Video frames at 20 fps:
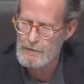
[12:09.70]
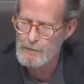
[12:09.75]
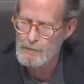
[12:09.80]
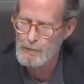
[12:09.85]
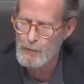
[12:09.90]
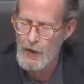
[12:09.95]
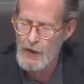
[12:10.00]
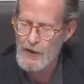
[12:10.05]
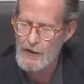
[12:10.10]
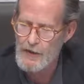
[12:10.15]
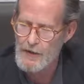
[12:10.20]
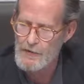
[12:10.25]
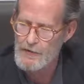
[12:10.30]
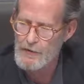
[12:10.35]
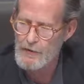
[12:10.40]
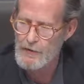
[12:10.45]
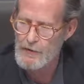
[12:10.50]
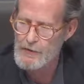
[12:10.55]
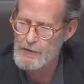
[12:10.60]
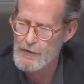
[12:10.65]
market
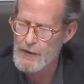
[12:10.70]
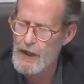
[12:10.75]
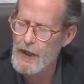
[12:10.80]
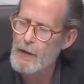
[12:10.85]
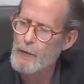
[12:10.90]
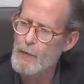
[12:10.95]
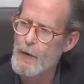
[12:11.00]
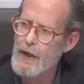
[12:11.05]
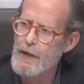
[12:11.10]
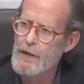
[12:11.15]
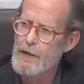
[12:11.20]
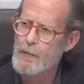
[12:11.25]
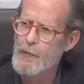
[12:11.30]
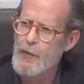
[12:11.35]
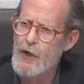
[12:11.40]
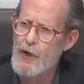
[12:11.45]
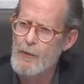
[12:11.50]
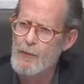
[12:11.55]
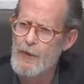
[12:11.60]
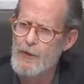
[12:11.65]
so that you can't rent an
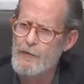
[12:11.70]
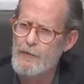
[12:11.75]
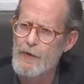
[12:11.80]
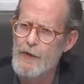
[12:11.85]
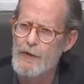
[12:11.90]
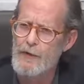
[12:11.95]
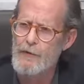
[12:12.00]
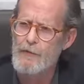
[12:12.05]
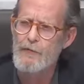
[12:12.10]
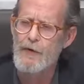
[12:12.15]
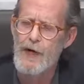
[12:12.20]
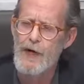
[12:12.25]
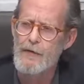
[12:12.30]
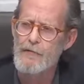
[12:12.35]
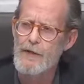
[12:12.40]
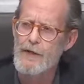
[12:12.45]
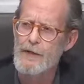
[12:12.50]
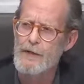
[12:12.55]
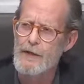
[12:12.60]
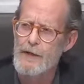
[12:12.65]
apartment for under
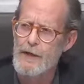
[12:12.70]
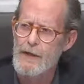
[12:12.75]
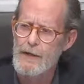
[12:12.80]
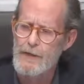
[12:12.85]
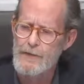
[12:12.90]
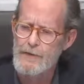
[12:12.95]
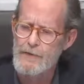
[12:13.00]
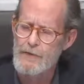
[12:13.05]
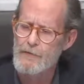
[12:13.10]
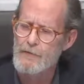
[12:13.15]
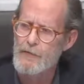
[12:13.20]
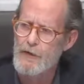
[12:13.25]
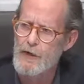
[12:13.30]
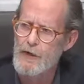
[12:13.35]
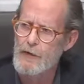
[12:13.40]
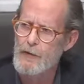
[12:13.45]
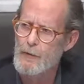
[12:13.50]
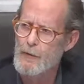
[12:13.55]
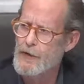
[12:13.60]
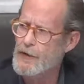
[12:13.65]
$500 in
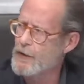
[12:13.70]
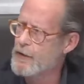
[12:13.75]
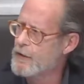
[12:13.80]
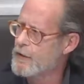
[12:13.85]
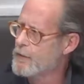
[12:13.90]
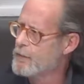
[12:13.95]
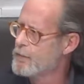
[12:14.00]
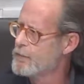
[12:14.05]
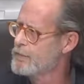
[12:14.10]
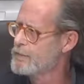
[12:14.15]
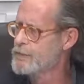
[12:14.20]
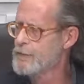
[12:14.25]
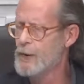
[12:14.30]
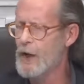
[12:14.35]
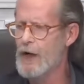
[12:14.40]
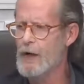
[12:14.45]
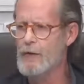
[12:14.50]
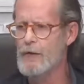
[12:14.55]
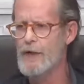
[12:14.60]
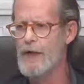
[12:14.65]
Fargo without a
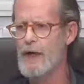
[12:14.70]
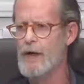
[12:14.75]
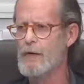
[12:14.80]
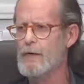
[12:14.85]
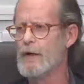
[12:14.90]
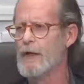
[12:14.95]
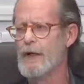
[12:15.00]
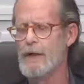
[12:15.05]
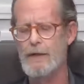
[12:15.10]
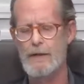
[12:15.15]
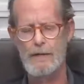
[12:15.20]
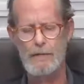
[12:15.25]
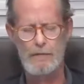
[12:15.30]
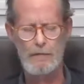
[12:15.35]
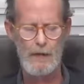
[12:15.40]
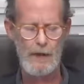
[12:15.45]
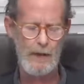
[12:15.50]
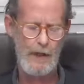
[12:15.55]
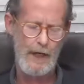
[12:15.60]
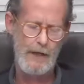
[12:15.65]
grounded outlet. And
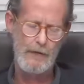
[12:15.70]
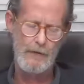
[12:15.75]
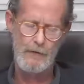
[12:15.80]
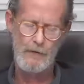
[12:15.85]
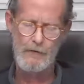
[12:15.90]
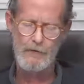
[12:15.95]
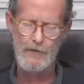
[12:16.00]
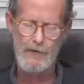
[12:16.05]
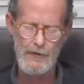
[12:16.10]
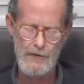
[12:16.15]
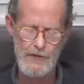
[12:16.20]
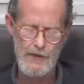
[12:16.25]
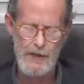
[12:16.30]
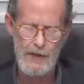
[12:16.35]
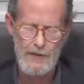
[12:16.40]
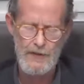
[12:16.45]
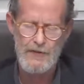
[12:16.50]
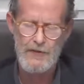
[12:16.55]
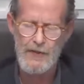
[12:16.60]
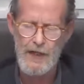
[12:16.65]
I don't know if there's
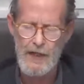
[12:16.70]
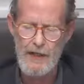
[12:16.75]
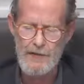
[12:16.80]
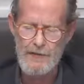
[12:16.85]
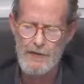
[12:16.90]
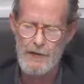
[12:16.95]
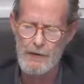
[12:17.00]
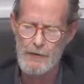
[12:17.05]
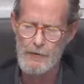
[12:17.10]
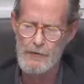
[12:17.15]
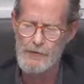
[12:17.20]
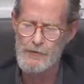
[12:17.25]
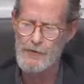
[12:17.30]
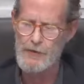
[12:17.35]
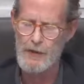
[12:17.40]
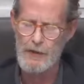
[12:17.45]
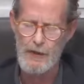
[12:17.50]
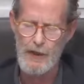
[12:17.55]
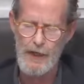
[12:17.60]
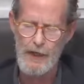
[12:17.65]
any state
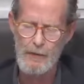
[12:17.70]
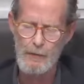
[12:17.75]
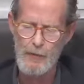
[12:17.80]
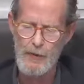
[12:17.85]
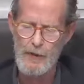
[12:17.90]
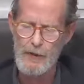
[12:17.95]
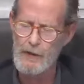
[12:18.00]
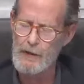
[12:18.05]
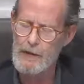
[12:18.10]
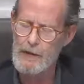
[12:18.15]
solution to that, but